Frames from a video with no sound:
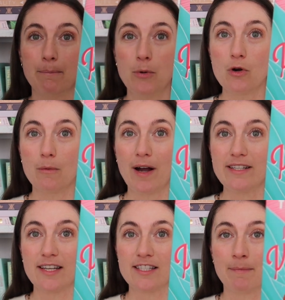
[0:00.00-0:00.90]
book
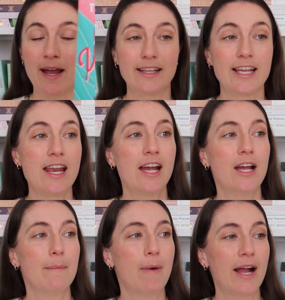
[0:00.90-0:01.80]
by Tessa Bailey,
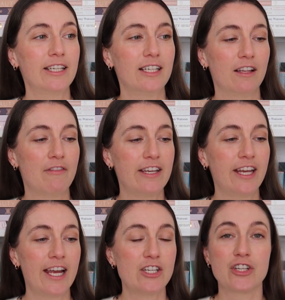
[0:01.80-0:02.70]
My Killer
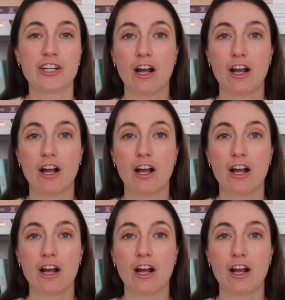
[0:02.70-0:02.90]
Vacation.